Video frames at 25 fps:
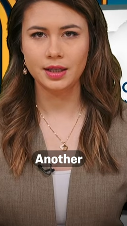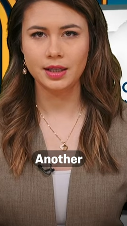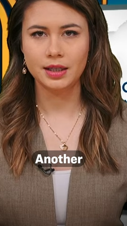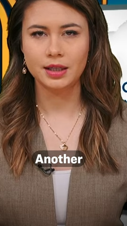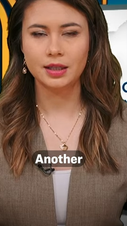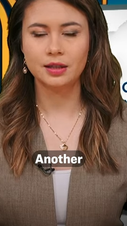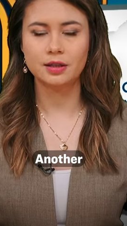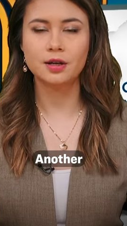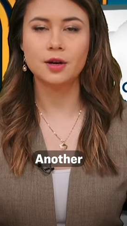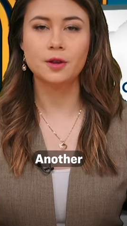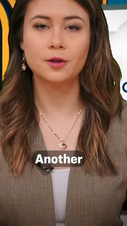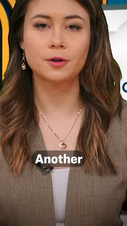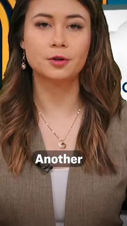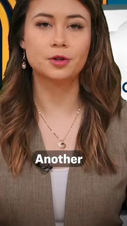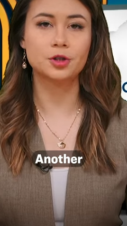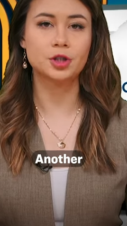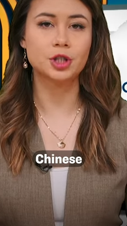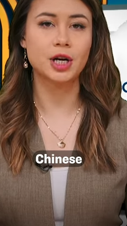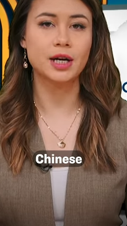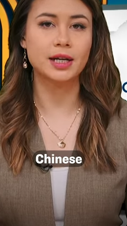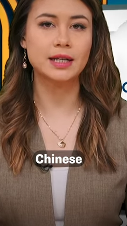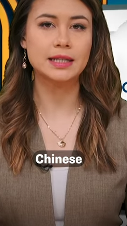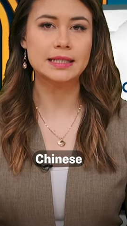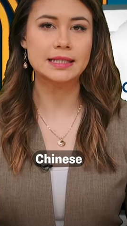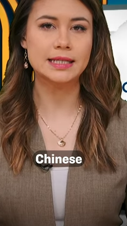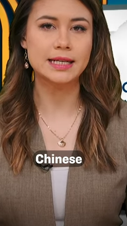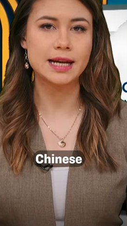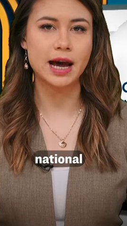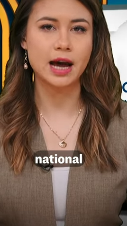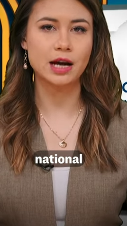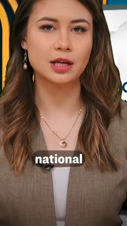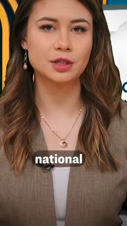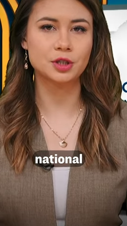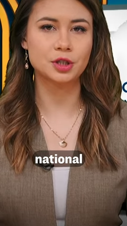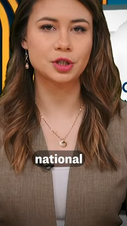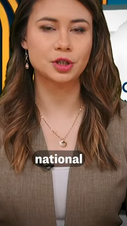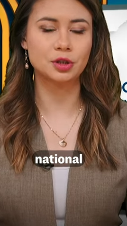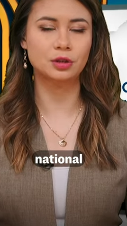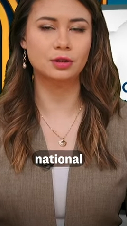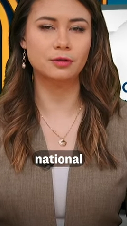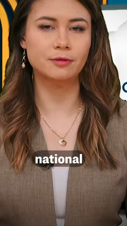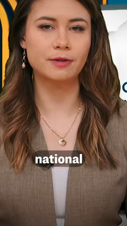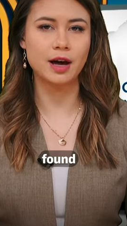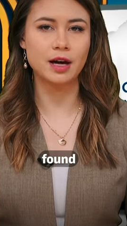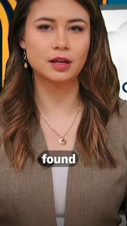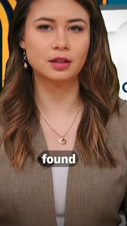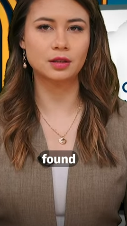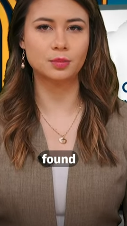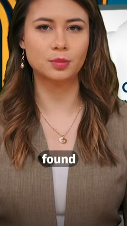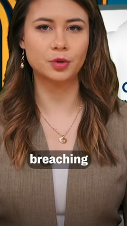Another Chinese
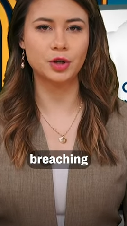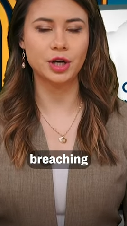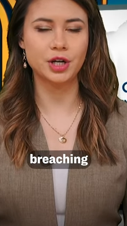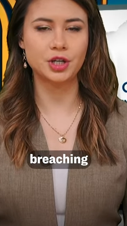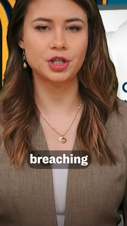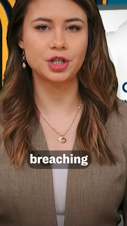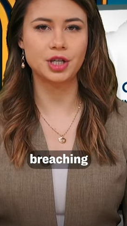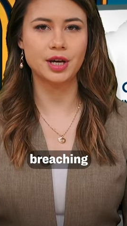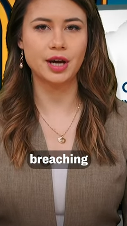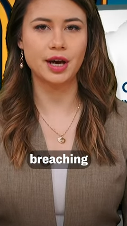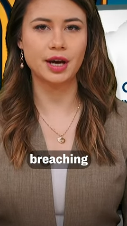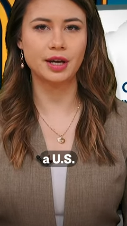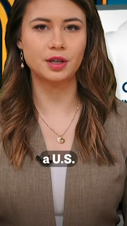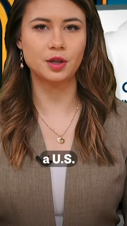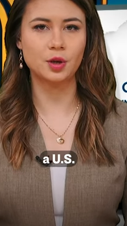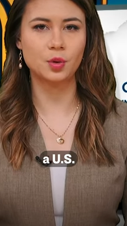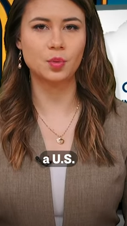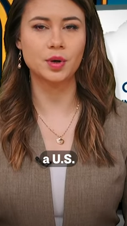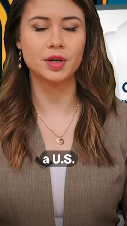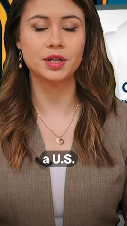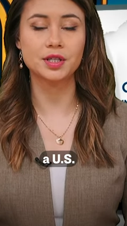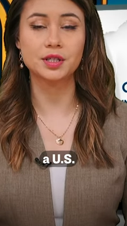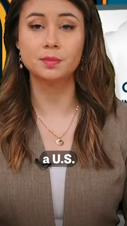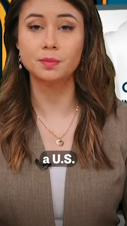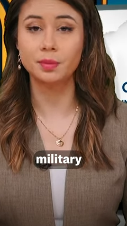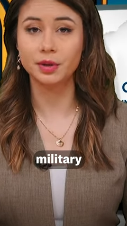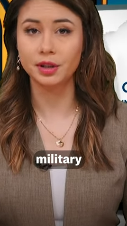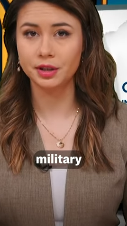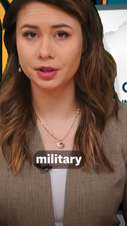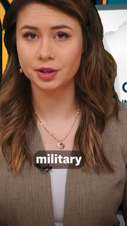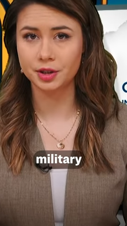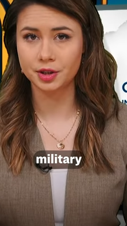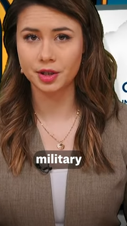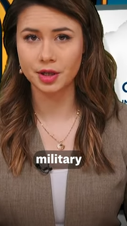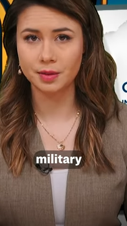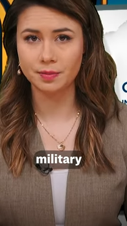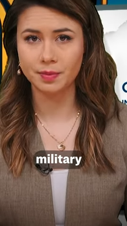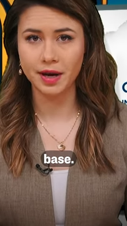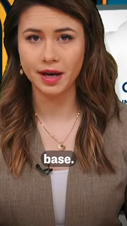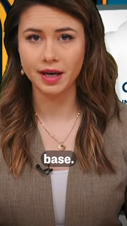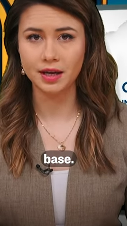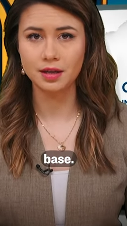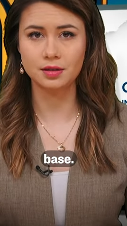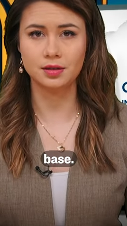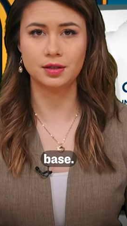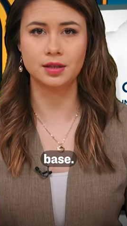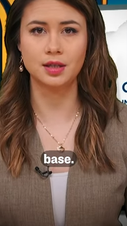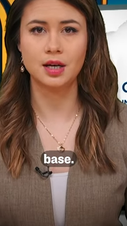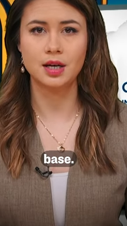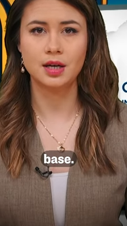national found breaching a U.S. military
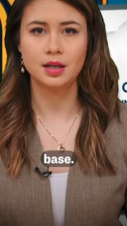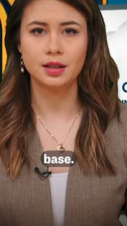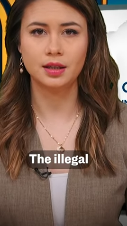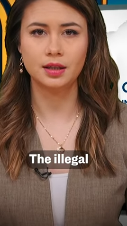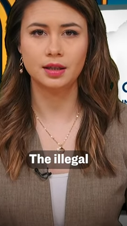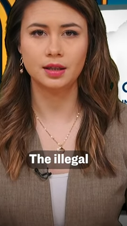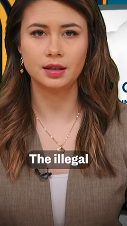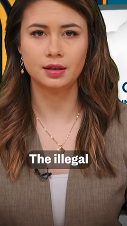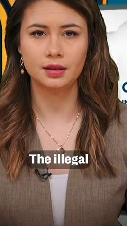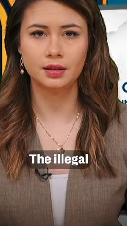base.